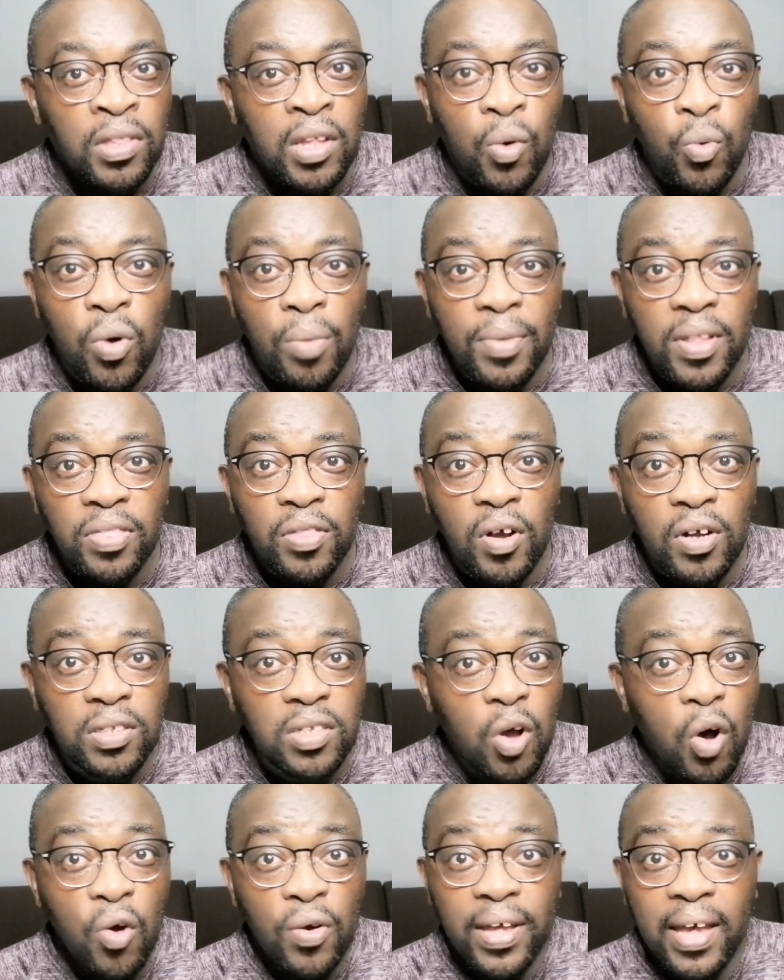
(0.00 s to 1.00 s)
The woman
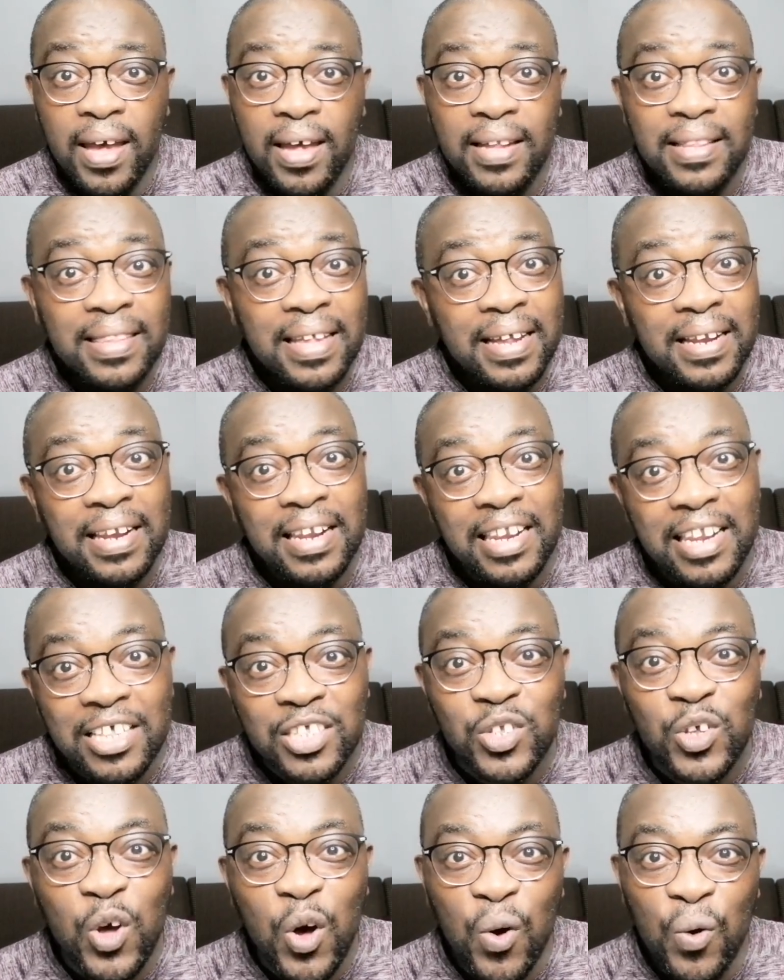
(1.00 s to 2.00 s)
thought, okay, then
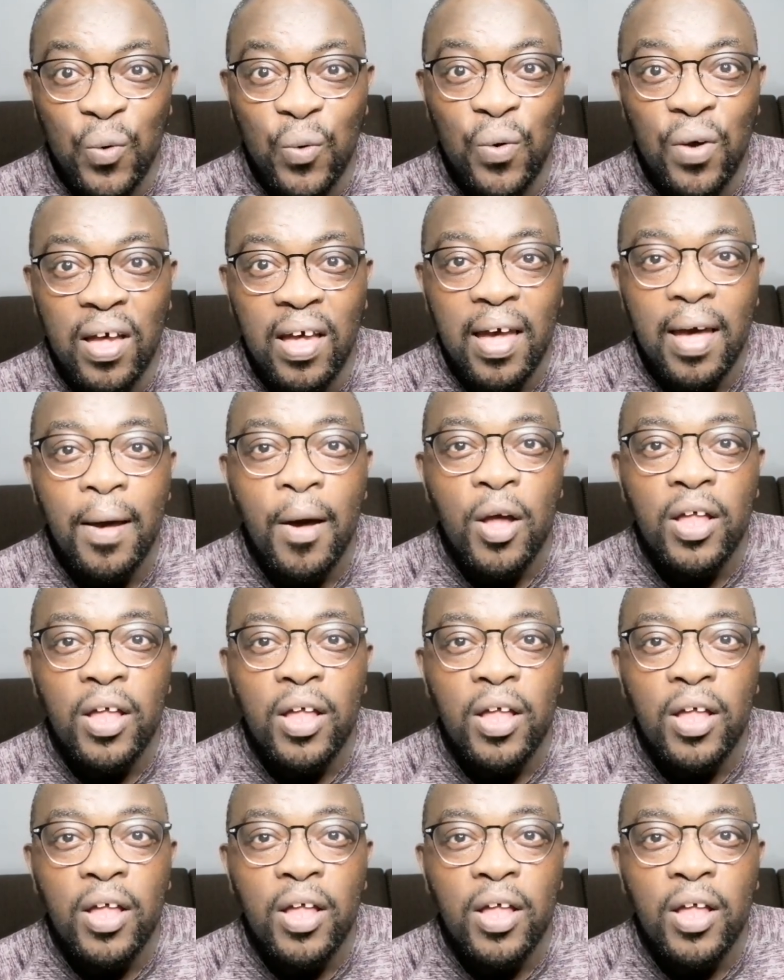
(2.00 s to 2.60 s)
let's go.